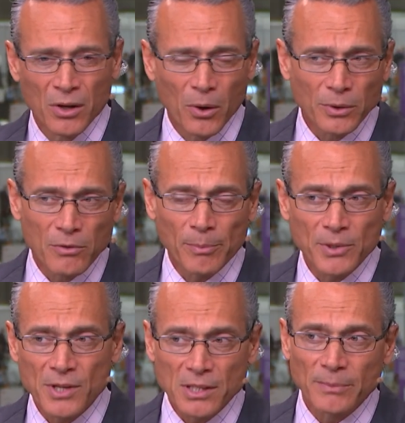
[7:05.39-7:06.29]
only
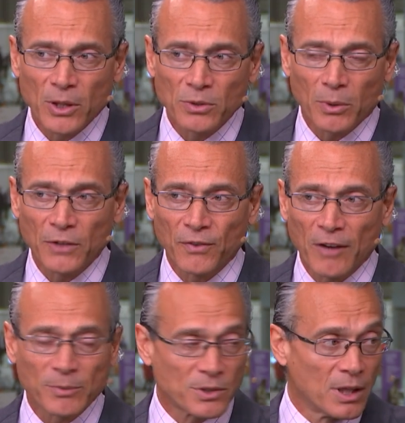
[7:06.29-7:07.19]
represents about
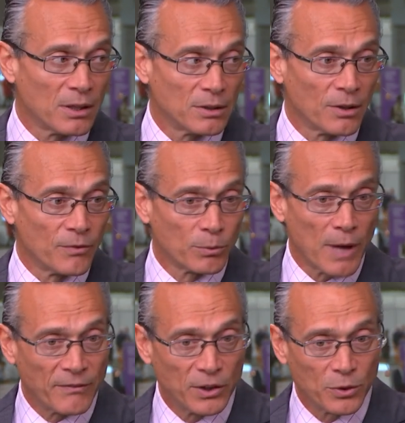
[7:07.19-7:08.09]
25% of the
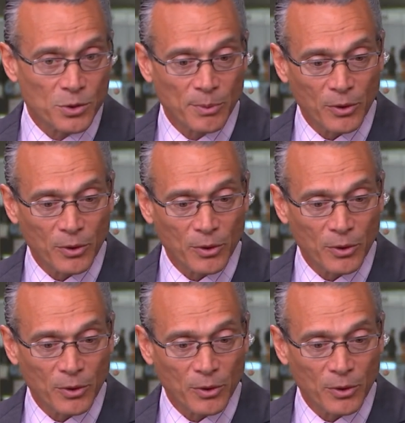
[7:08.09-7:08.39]
revenues,